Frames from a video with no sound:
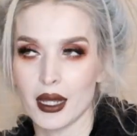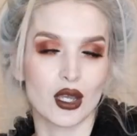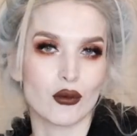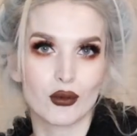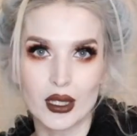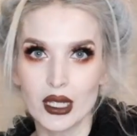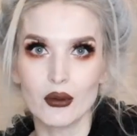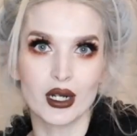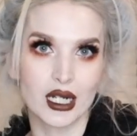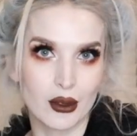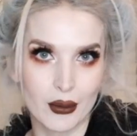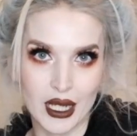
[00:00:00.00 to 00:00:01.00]
So I really wanted
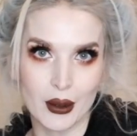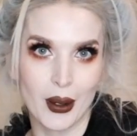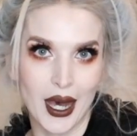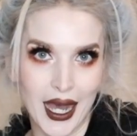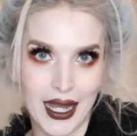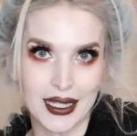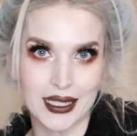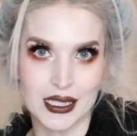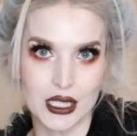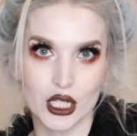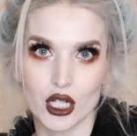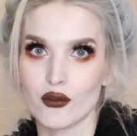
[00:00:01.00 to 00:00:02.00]
to make a pie this
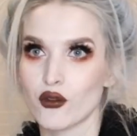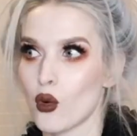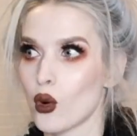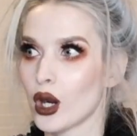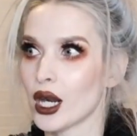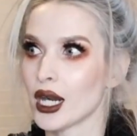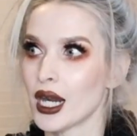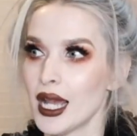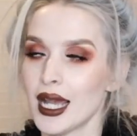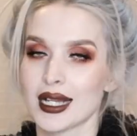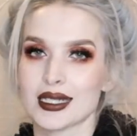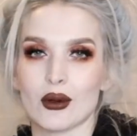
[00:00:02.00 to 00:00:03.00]
year
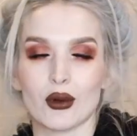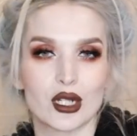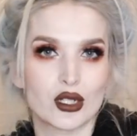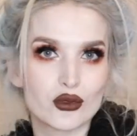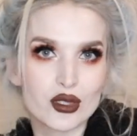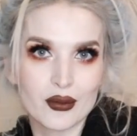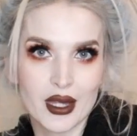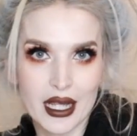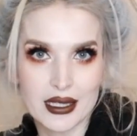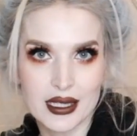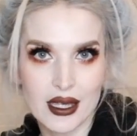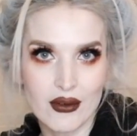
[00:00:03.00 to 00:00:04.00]
because I want to do some
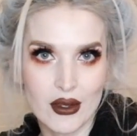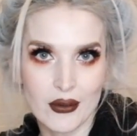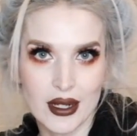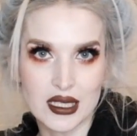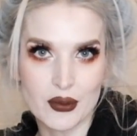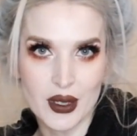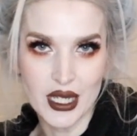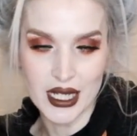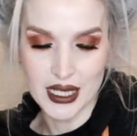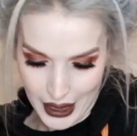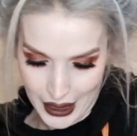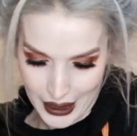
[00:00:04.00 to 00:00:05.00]
Thanksgiving recipes
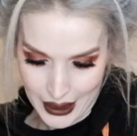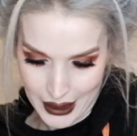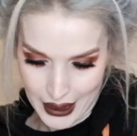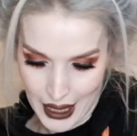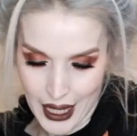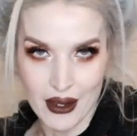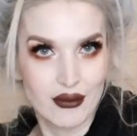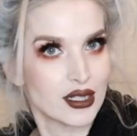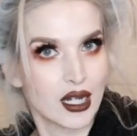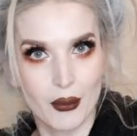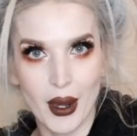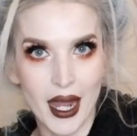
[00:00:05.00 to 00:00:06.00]
and I haven't done
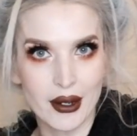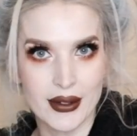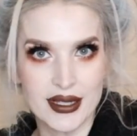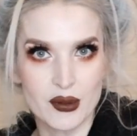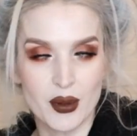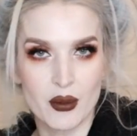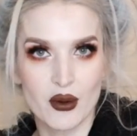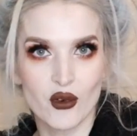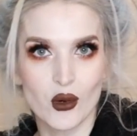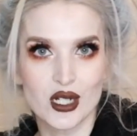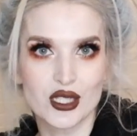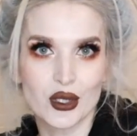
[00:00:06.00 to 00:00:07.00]
a pie recipe
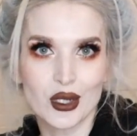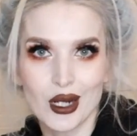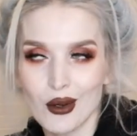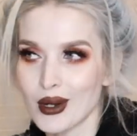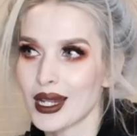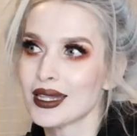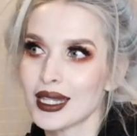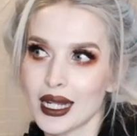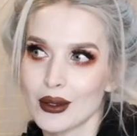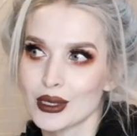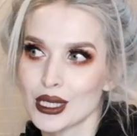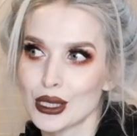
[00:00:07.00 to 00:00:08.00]
before. So you know what I thought I
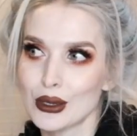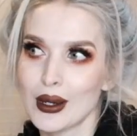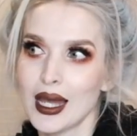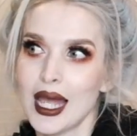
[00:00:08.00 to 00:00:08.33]
would do?